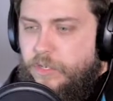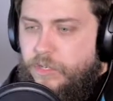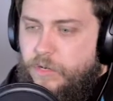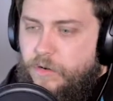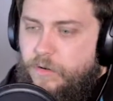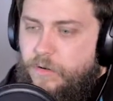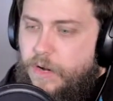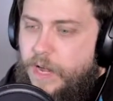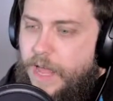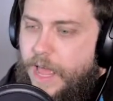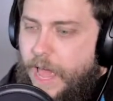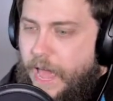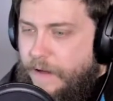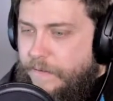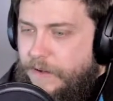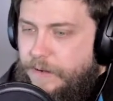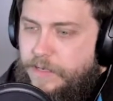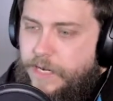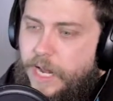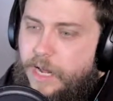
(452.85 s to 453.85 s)
So
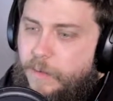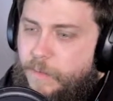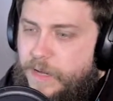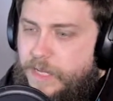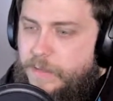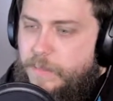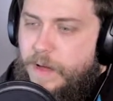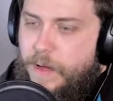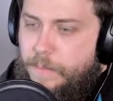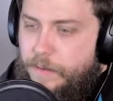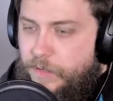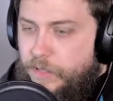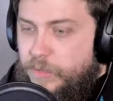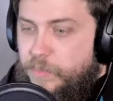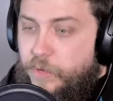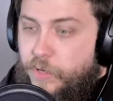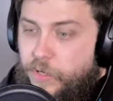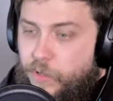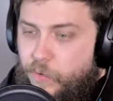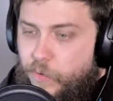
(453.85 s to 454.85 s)
having tile-based map building is
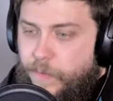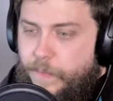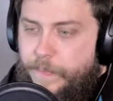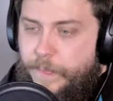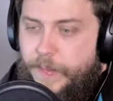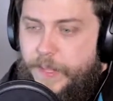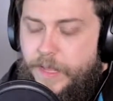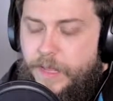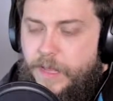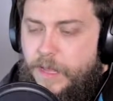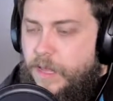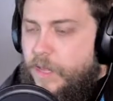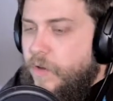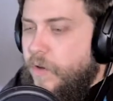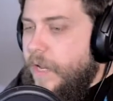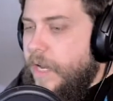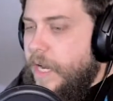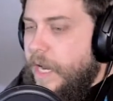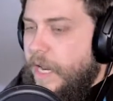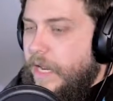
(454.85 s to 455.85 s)
pretty cool. You
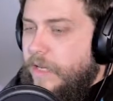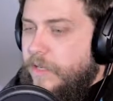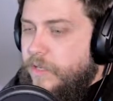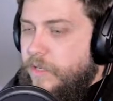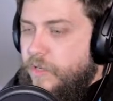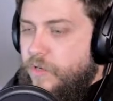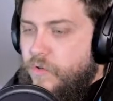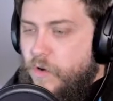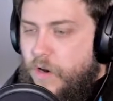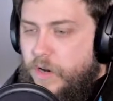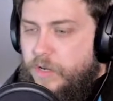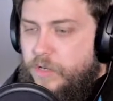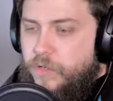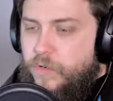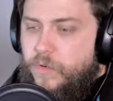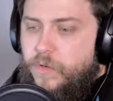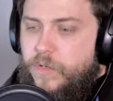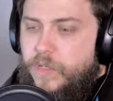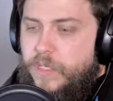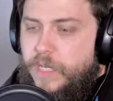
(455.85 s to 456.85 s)
get enhanced drawing
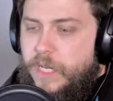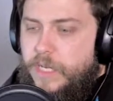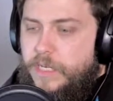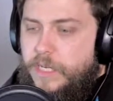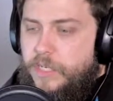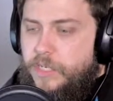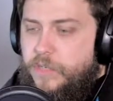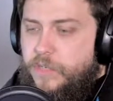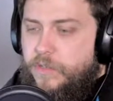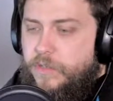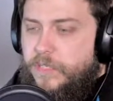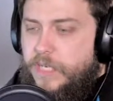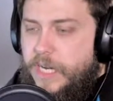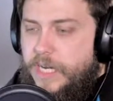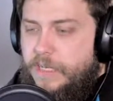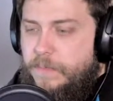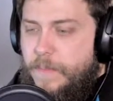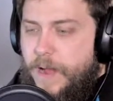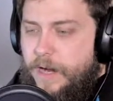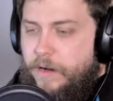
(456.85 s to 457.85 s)
tools, additional
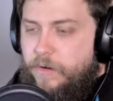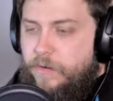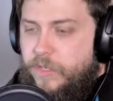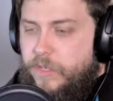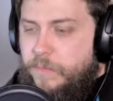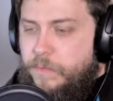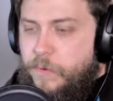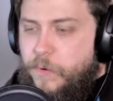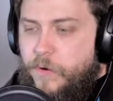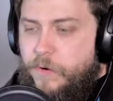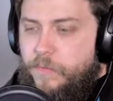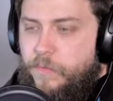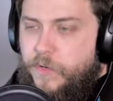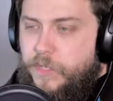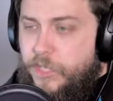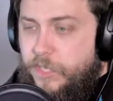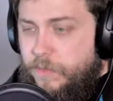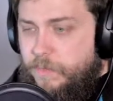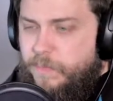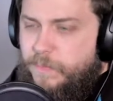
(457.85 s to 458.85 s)
dice macro support,
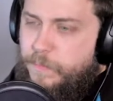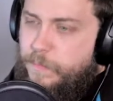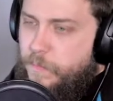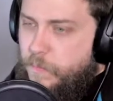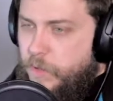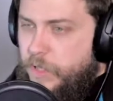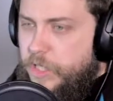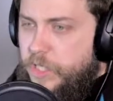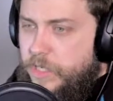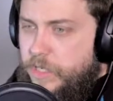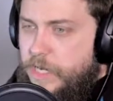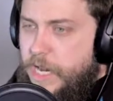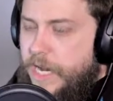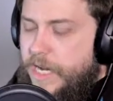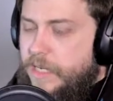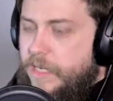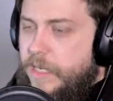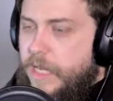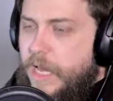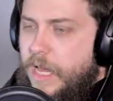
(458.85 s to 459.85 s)
which is
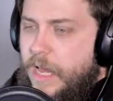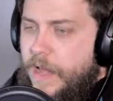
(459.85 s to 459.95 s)
nice.